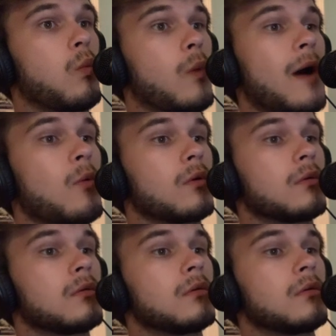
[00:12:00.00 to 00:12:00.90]
Wow.
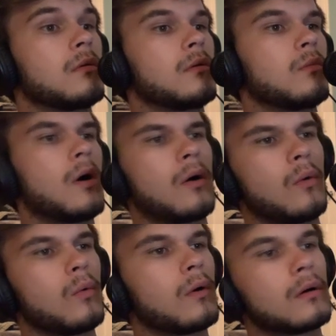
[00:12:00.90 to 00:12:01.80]

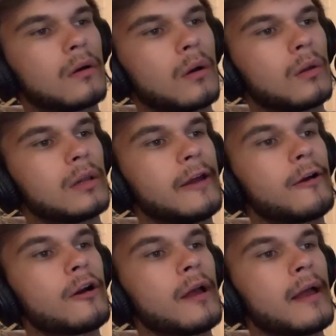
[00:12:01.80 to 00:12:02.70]
Whoa.
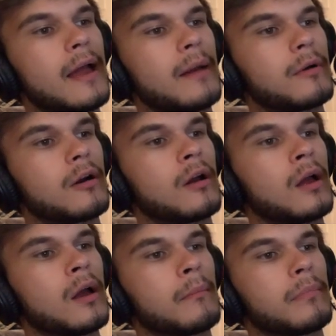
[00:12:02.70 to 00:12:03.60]
Leer, Ember,
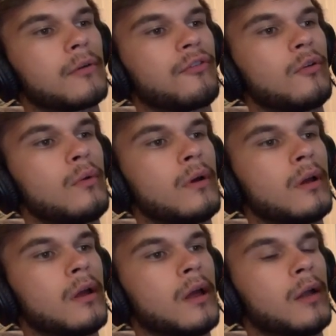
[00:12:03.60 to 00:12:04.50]
Pursuit,
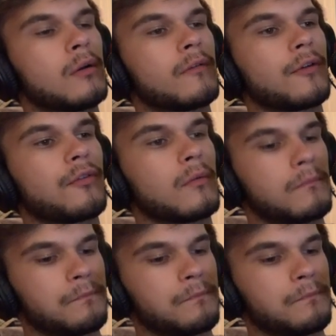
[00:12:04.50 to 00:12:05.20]
and Reversal.